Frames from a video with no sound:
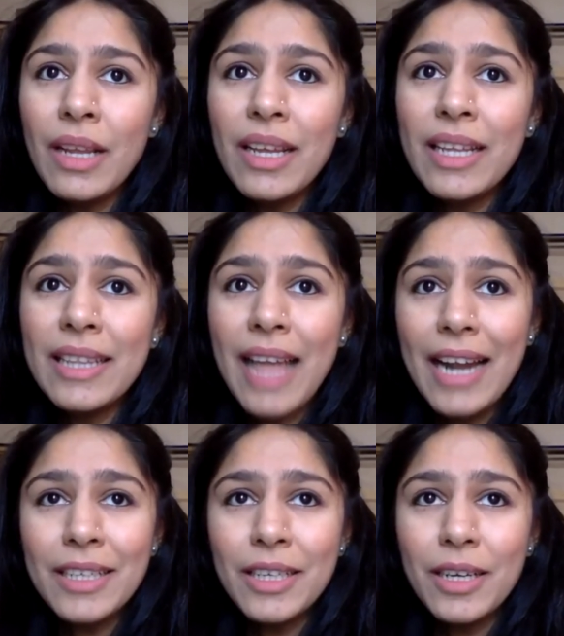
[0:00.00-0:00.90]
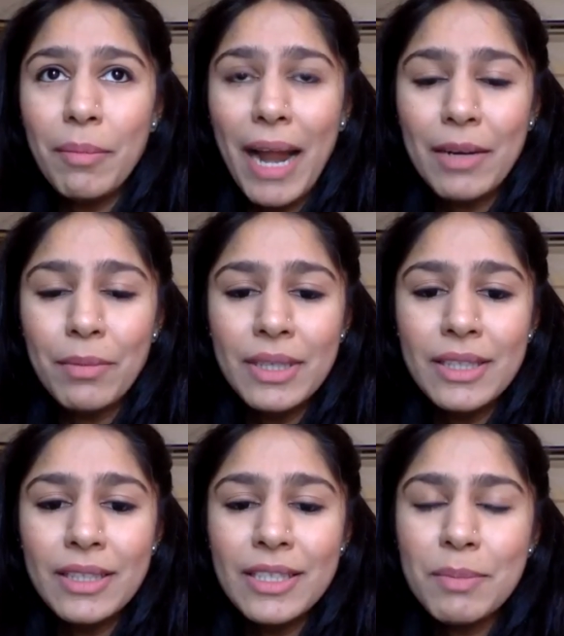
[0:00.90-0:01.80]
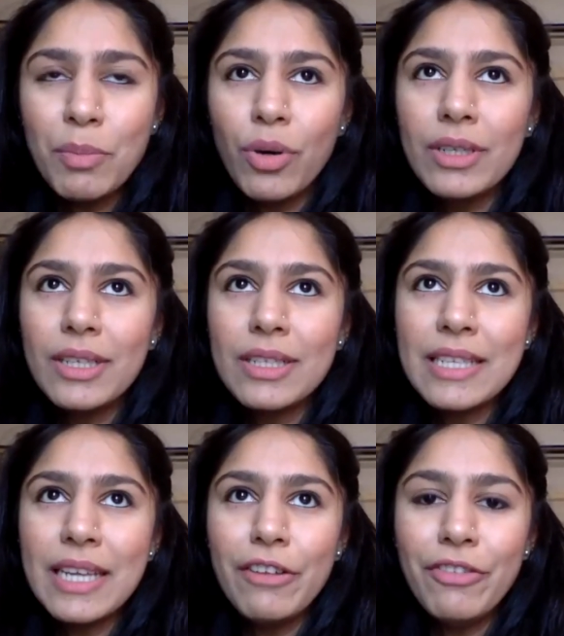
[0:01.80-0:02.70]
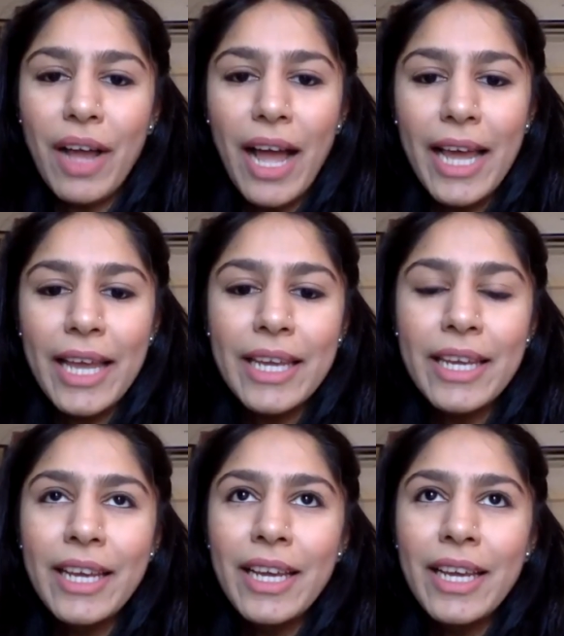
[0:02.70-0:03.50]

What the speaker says: in that badminton sport itself, I